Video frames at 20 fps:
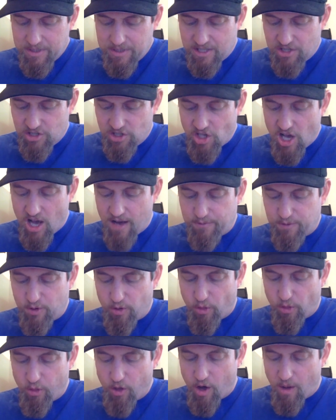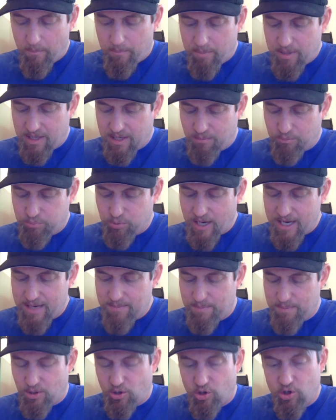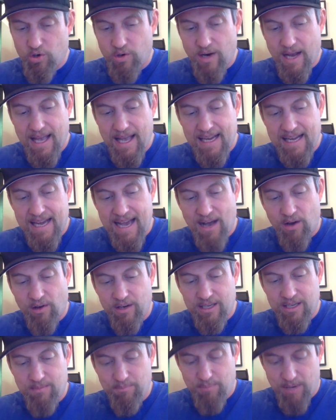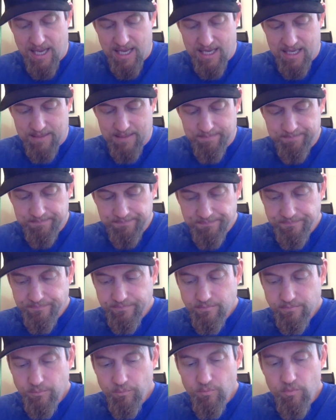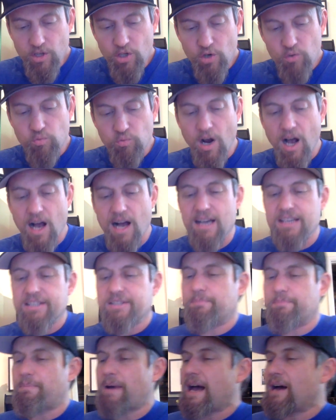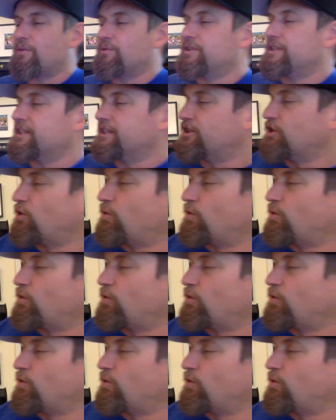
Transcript: was a soft thump, and Bright Bill cried out in pain. Roz bounded